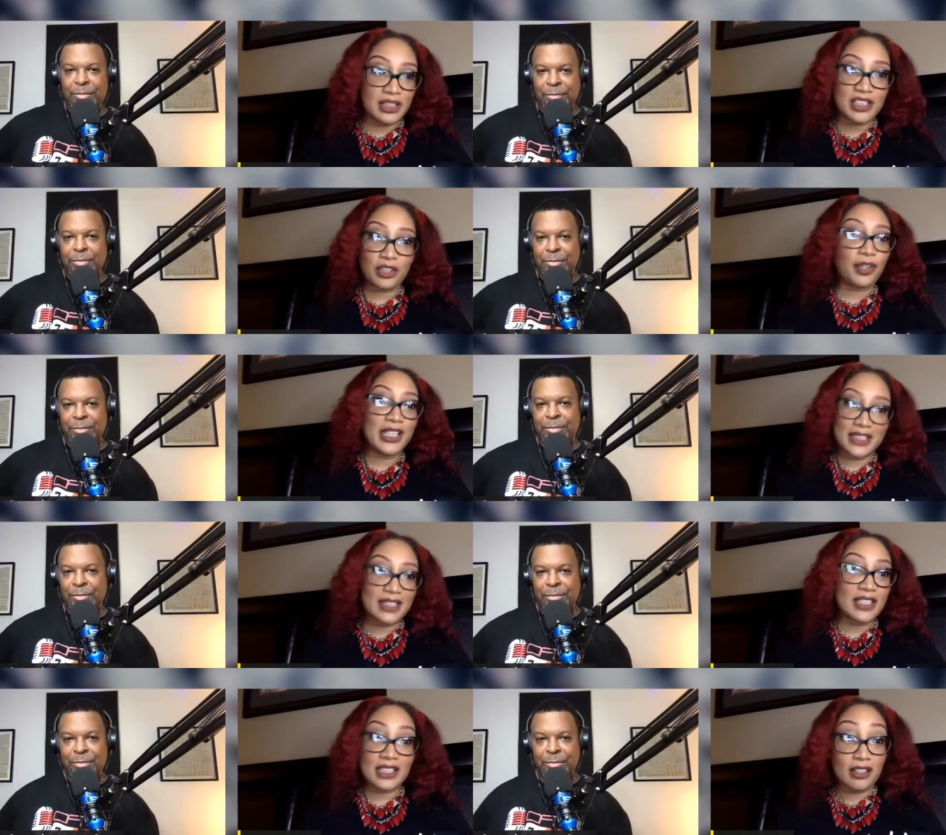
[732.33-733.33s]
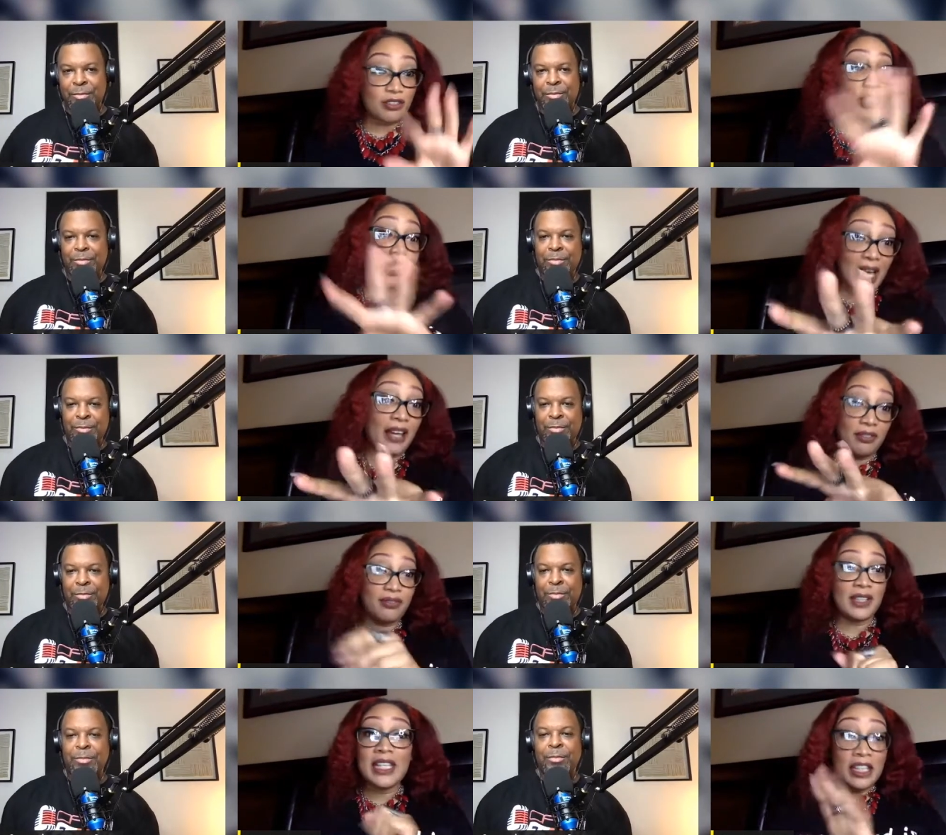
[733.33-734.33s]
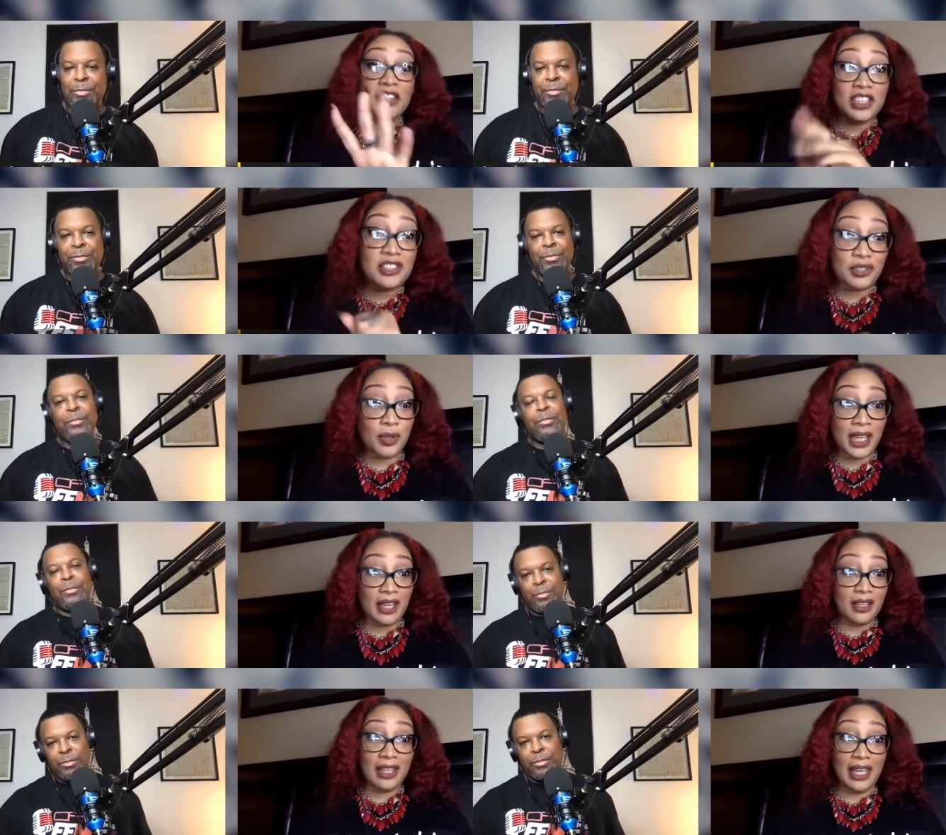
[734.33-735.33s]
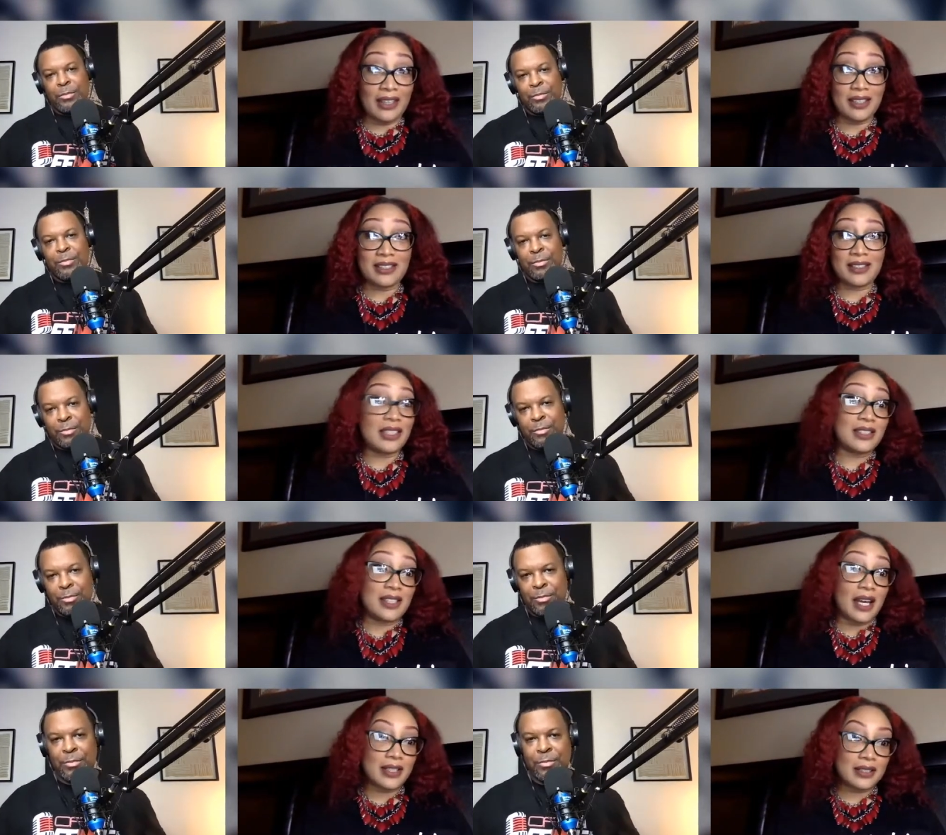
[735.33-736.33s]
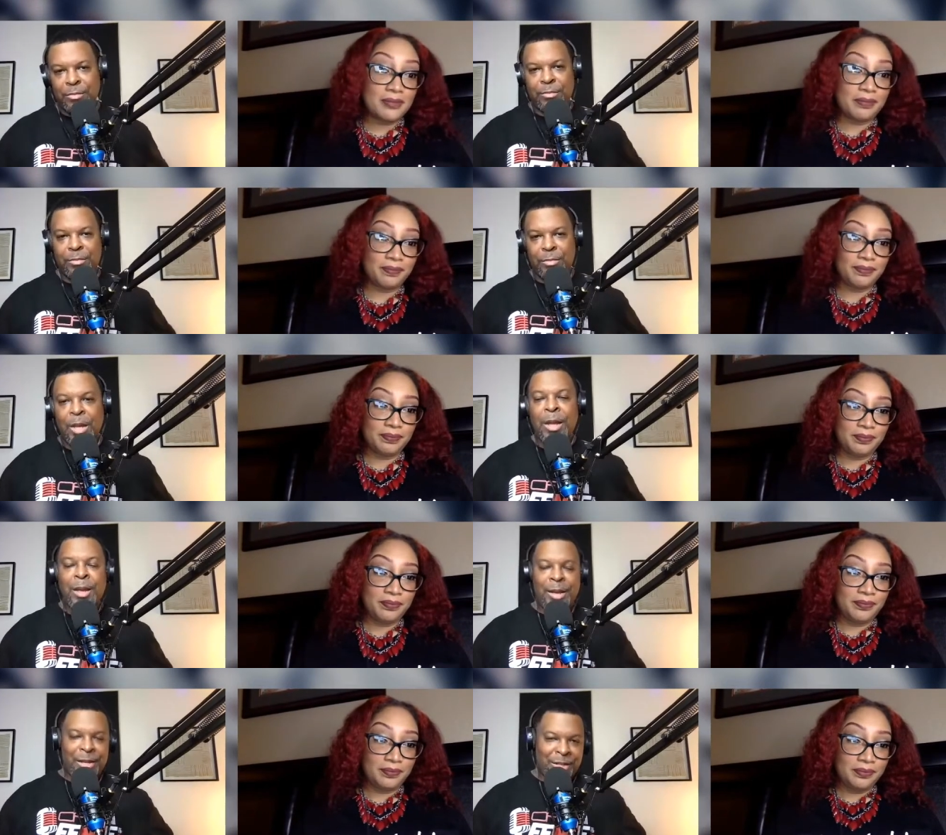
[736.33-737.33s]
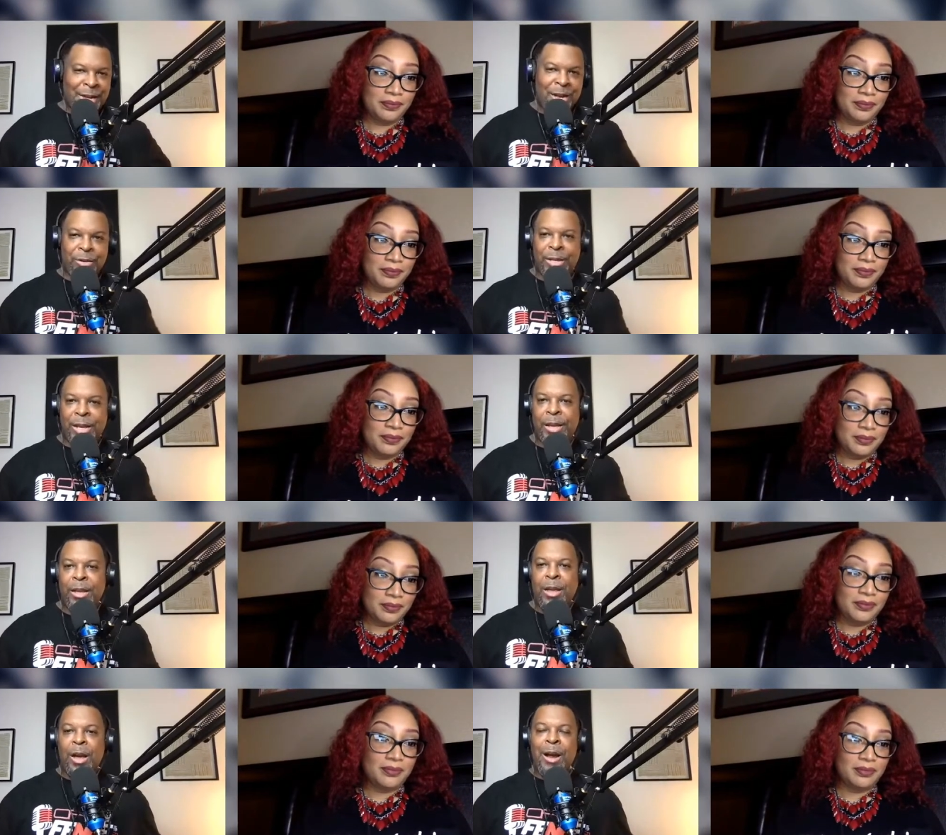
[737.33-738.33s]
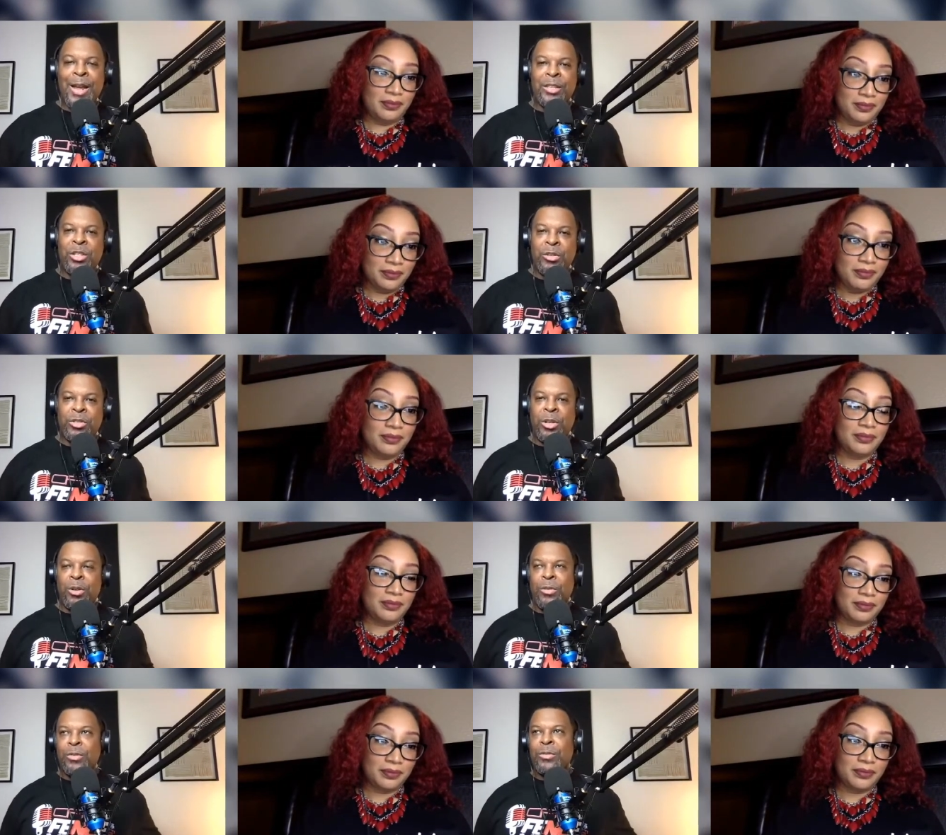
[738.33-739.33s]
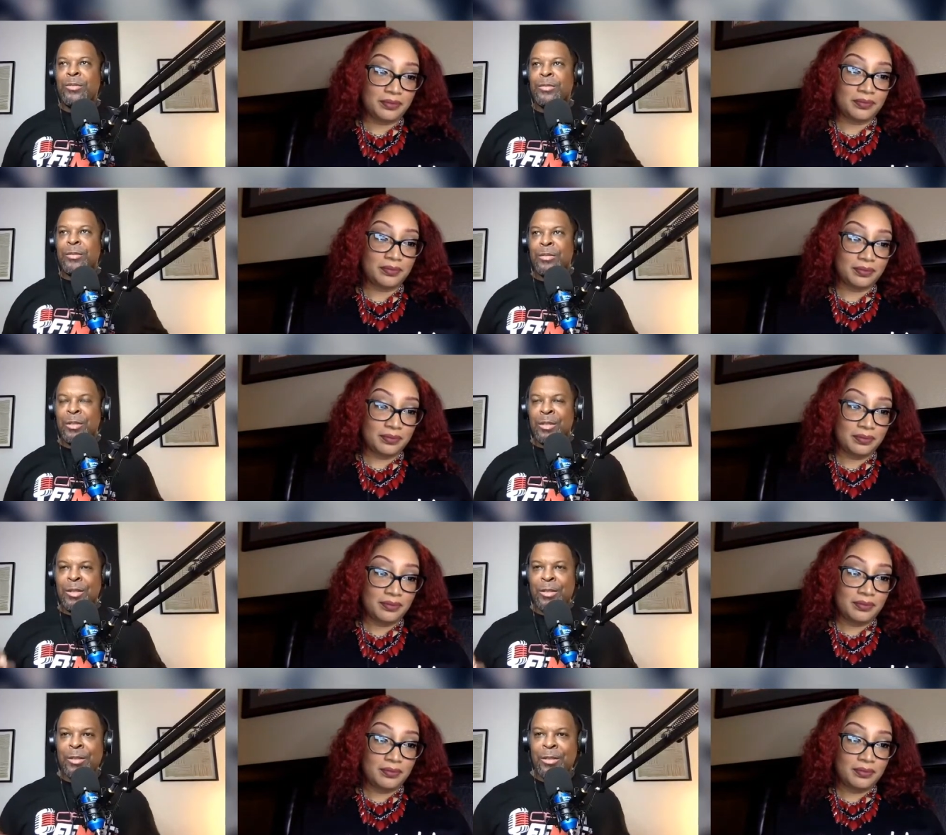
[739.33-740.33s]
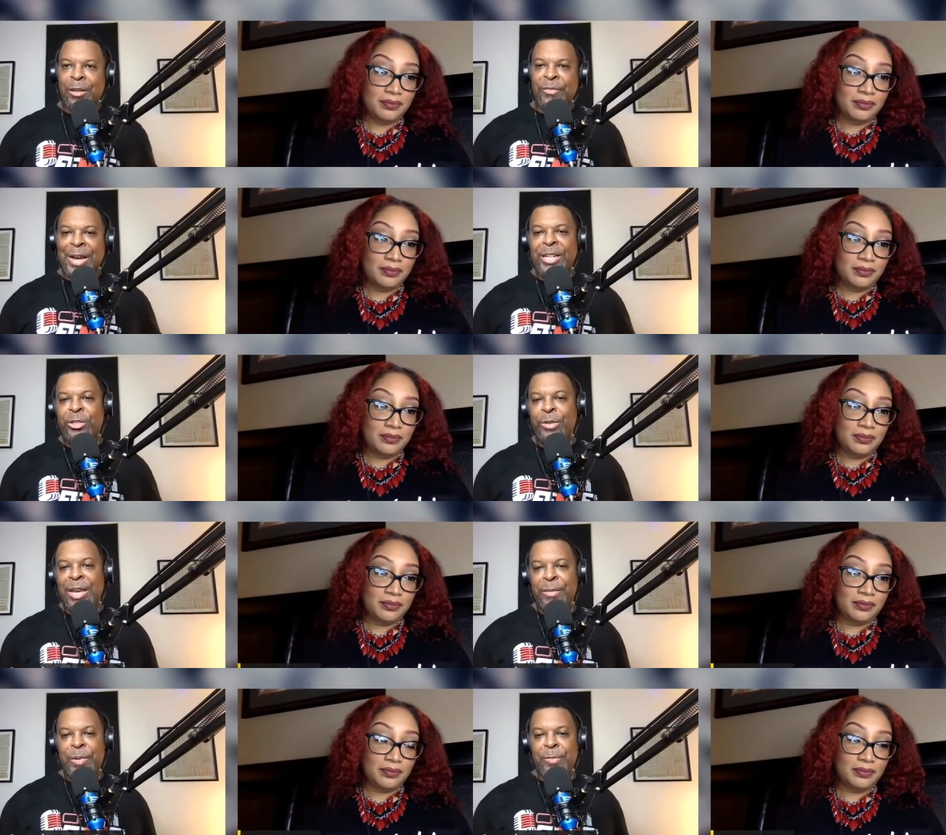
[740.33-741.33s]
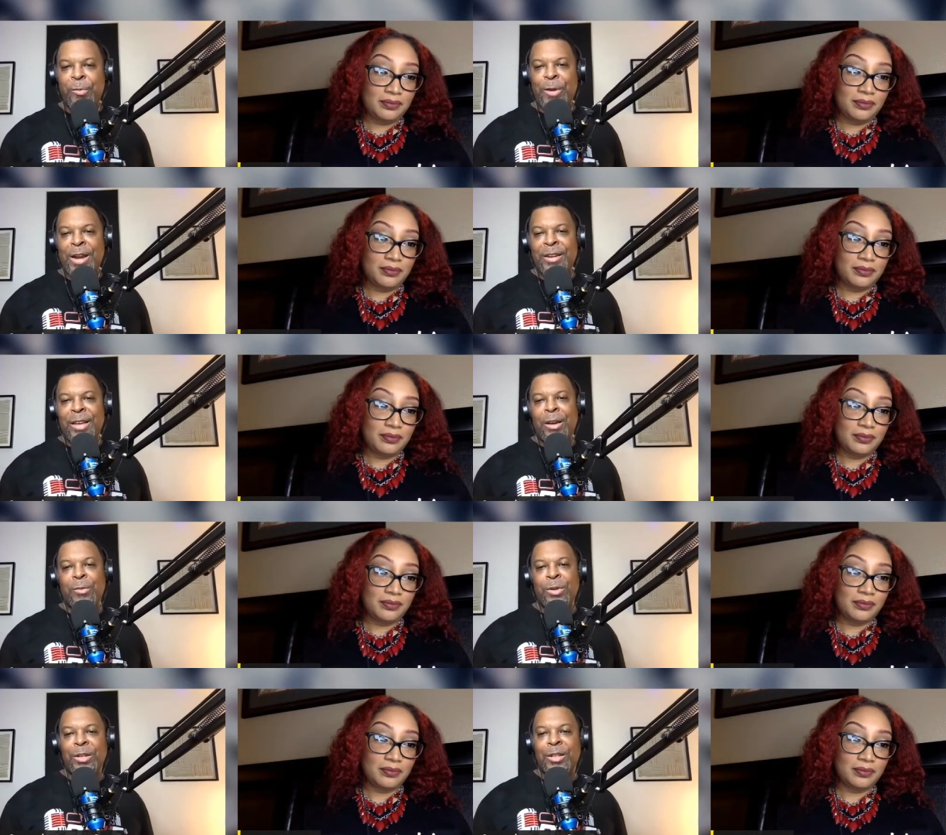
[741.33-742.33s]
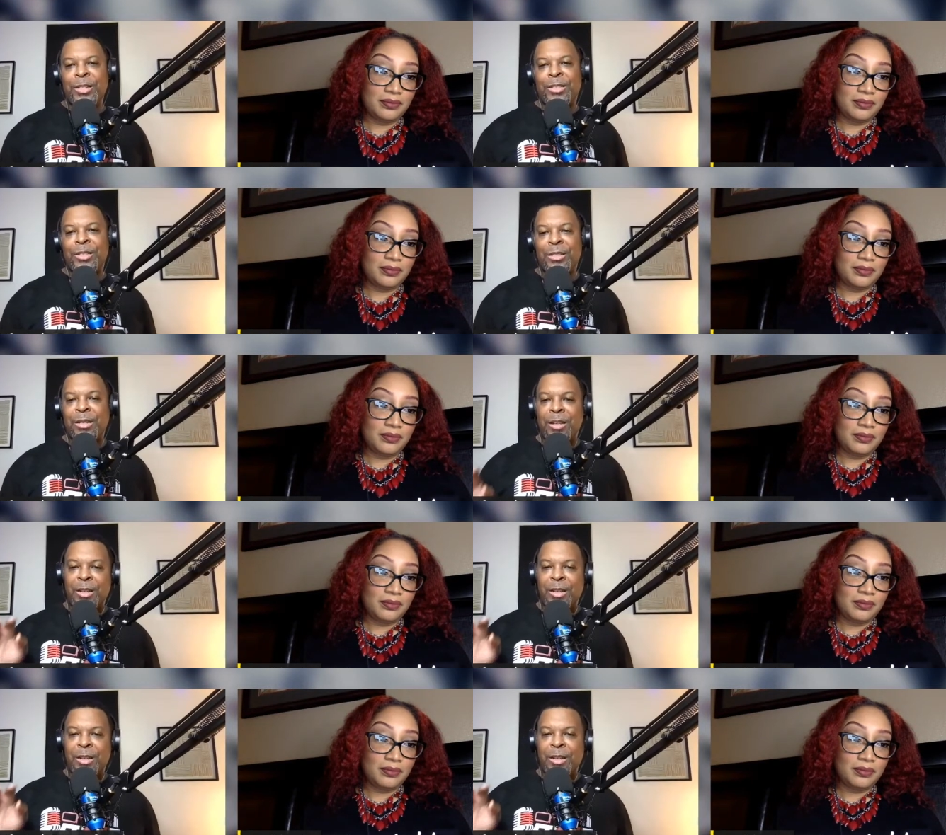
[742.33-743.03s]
Speaker 1: this craziness of your life this is okay and it's it's not
Speaker 2: it's not okay all right so so the the advice you gave people right now was